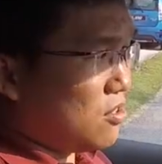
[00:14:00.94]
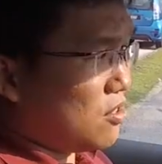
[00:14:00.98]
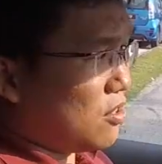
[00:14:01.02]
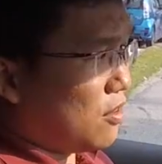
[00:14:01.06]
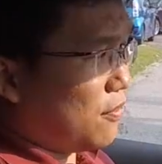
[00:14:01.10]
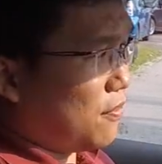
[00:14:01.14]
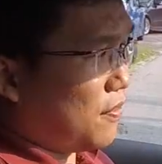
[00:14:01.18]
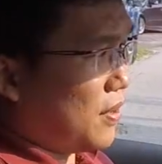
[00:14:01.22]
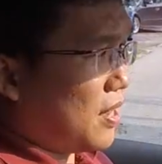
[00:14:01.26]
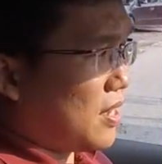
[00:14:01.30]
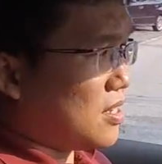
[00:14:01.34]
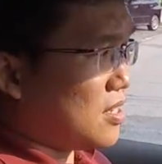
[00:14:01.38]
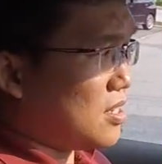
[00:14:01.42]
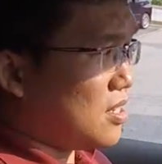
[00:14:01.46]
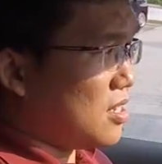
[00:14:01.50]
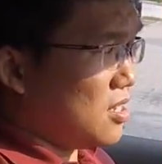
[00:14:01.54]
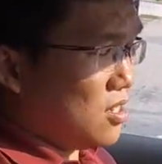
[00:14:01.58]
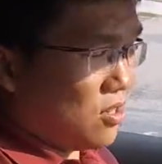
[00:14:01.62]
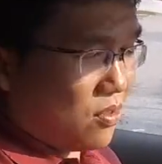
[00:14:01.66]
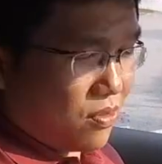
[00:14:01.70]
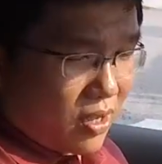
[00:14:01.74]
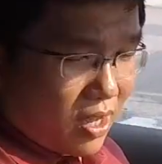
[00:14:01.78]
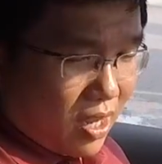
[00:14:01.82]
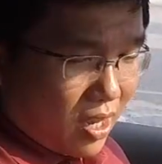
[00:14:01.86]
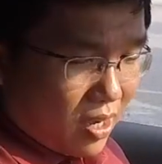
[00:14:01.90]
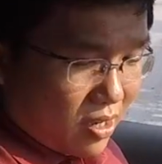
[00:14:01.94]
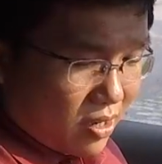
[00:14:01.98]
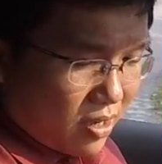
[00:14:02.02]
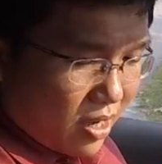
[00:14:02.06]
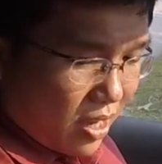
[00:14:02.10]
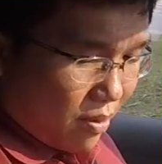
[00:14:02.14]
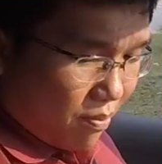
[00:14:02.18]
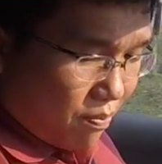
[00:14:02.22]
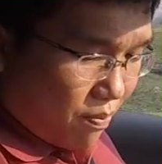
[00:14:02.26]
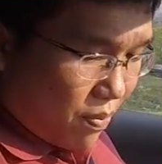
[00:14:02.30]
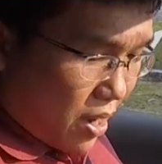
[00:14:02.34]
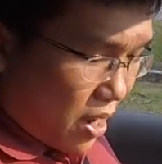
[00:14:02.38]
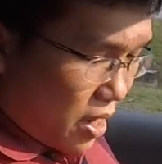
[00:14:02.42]
your fancy, you can
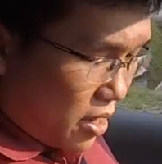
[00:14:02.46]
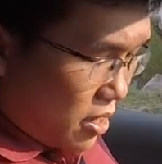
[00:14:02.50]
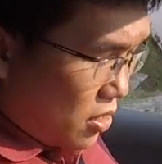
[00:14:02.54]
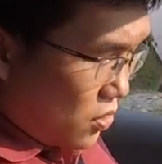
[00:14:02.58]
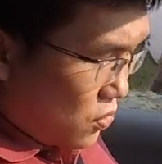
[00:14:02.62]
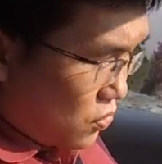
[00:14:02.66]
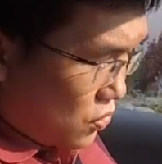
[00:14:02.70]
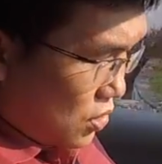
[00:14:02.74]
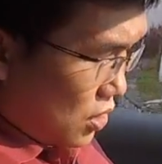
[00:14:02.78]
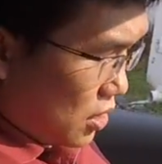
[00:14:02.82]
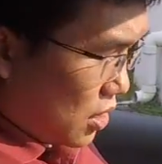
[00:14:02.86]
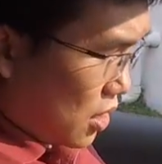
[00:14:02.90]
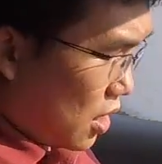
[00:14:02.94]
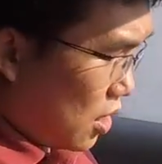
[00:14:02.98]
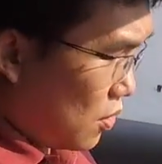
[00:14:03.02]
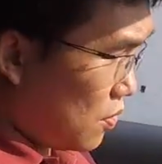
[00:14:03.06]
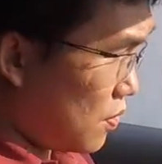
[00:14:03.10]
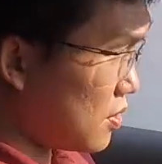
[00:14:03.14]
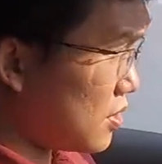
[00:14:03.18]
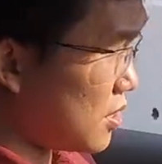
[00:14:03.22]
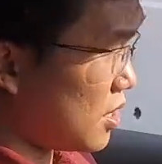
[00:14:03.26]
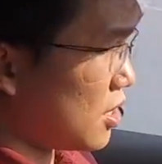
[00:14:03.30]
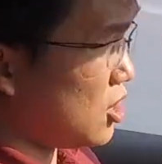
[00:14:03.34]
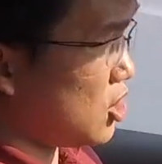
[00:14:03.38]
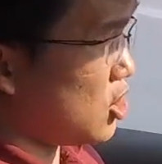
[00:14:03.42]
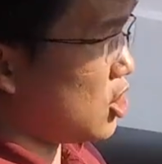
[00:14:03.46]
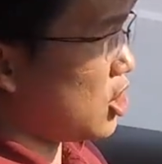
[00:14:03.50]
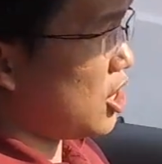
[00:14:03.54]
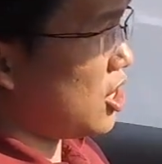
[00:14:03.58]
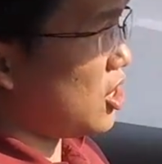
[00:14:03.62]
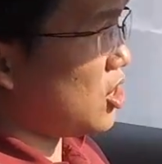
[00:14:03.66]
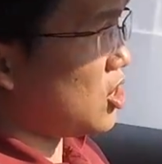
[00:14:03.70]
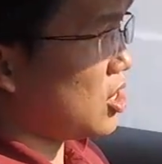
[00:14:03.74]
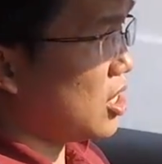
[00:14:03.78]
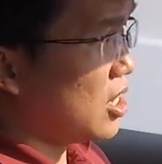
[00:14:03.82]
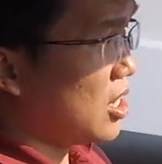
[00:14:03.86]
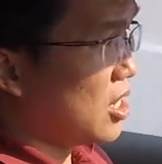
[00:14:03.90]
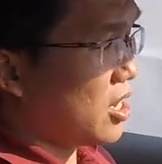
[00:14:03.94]
like buy new seat covers and
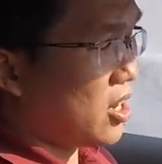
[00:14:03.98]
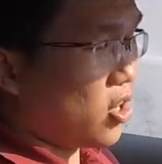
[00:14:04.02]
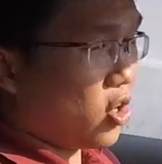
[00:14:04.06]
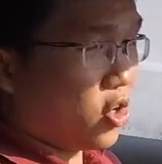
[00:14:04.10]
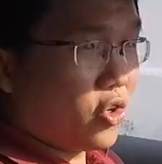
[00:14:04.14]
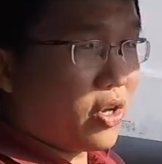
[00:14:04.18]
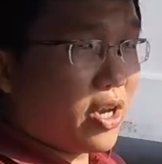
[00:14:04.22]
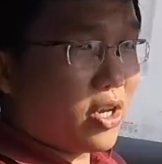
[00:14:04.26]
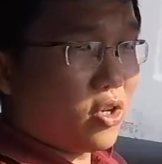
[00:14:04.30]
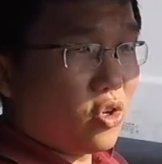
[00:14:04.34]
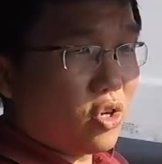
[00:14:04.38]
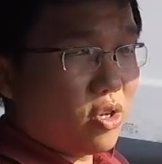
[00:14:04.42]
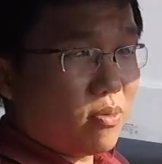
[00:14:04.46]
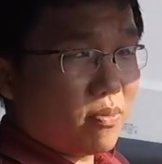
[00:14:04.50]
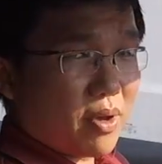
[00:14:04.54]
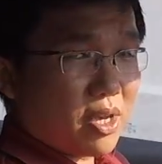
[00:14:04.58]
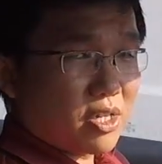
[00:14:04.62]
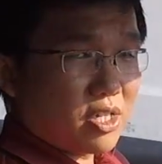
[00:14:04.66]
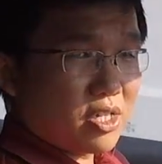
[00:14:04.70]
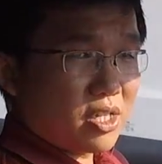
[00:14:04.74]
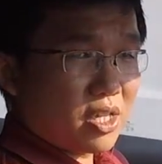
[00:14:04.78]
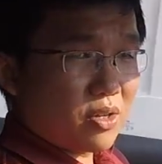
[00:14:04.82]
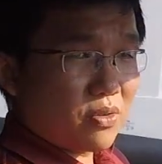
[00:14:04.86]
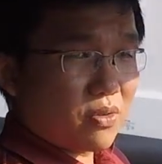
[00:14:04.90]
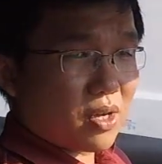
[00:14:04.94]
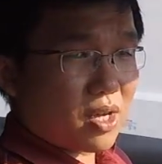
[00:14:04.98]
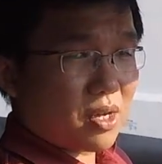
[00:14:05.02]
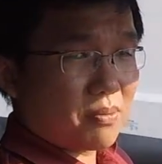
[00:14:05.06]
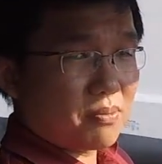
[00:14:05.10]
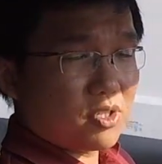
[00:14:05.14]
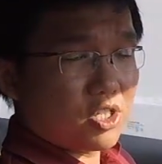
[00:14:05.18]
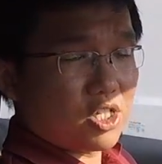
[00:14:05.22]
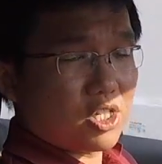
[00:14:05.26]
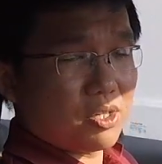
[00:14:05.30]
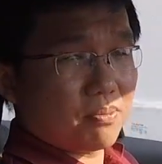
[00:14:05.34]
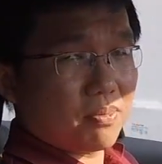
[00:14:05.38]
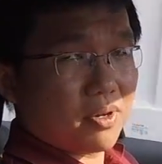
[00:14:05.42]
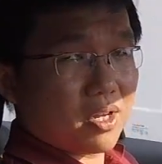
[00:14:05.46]
change. Although I don't imagine they will
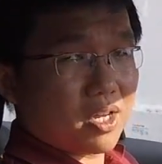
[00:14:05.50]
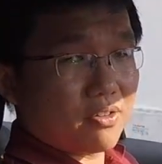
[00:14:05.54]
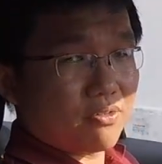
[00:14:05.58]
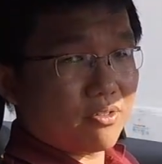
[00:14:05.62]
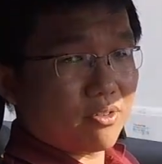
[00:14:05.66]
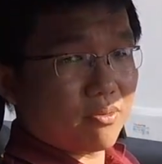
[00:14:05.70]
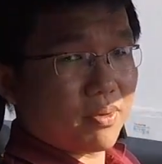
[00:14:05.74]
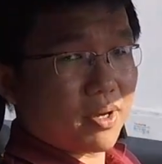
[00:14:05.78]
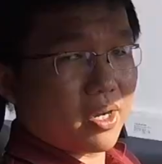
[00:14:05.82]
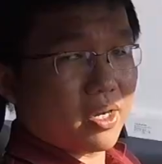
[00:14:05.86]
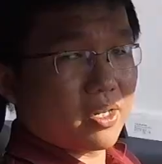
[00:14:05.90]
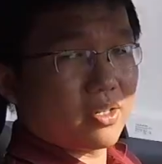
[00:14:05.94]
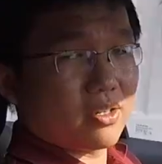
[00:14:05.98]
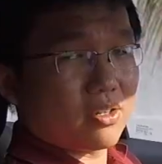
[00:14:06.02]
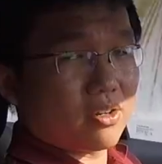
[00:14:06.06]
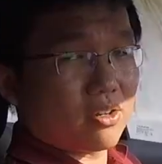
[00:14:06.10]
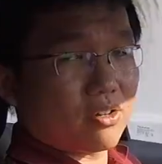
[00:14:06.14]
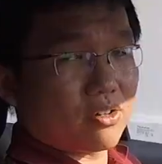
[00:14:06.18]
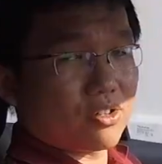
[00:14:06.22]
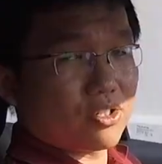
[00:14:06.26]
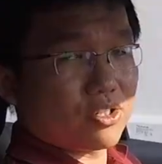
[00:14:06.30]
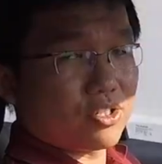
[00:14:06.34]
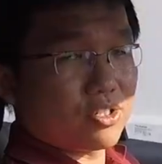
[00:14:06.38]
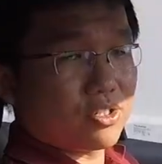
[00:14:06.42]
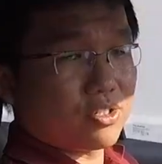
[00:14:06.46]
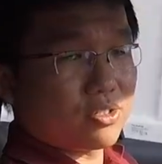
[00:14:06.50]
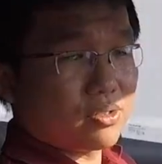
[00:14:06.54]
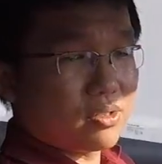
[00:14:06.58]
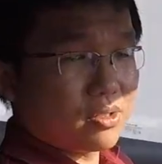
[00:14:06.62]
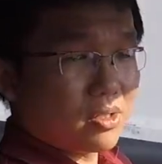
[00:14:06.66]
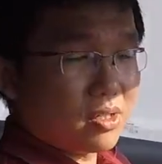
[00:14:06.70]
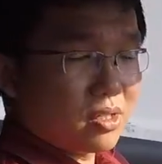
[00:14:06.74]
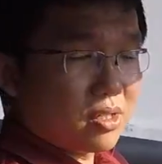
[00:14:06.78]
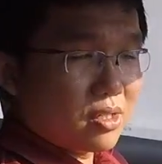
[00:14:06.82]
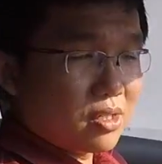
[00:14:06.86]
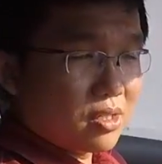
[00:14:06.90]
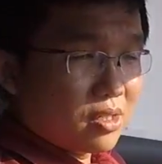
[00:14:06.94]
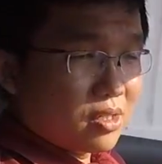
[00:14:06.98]
come cheap if you buy
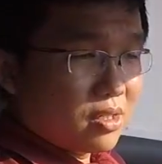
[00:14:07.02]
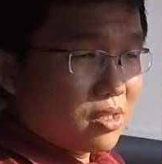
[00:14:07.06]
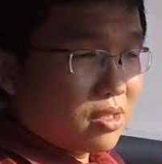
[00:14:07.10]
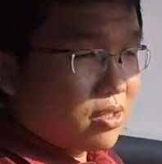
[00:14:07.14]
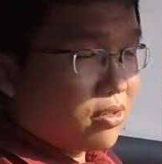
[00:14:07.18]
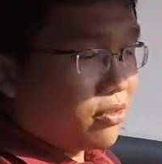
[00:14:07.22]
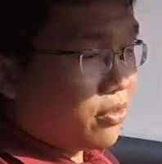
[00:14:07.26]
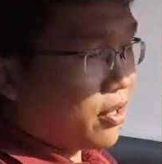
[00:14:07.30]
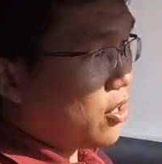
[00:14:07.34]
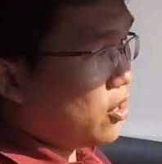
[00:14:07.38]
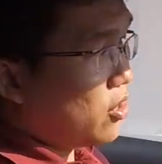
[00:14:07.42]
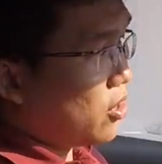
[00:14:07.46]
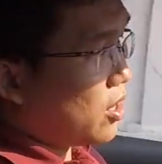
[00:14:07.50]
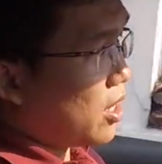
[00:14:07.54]
Renault